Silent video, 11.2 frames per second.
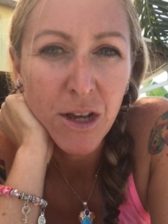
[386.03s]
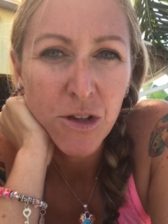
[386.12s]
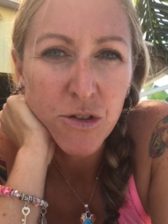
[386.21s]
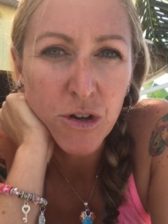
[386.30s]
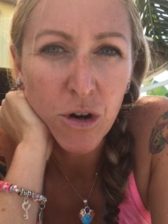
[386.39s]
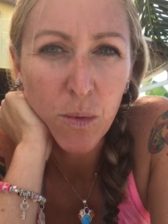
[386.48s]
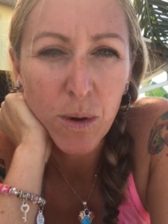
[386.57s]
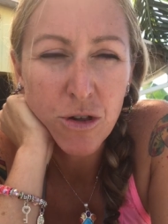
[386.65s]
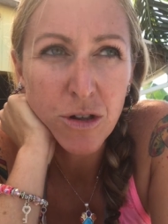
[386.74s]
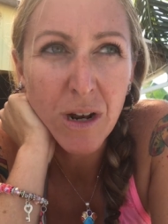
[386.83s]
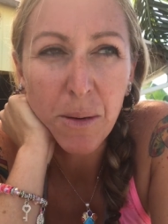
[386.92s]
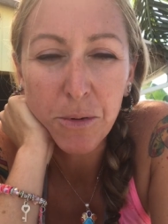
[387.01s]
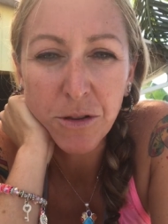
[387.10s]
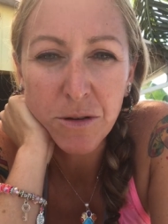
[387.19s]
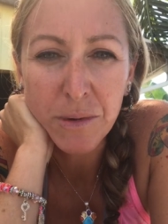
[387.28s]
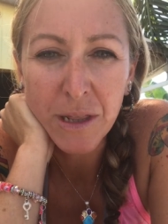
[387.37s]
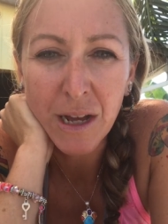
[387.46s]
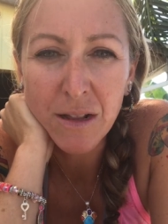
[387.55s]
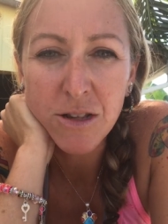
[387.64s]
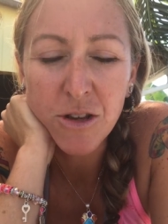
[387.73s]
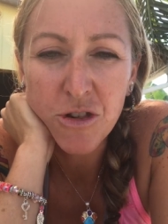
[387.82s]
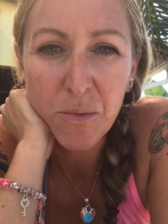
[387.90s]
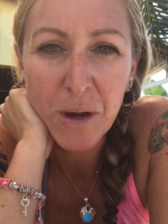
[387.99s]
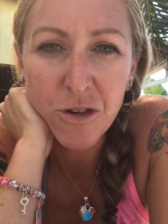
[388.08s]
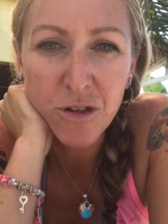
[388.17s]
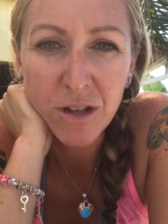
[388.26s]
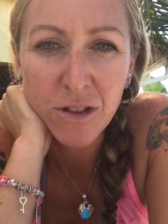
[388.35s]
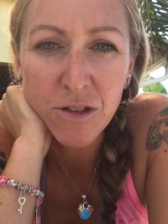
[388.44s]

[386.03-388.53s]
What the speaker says: so we should not put them in that situation.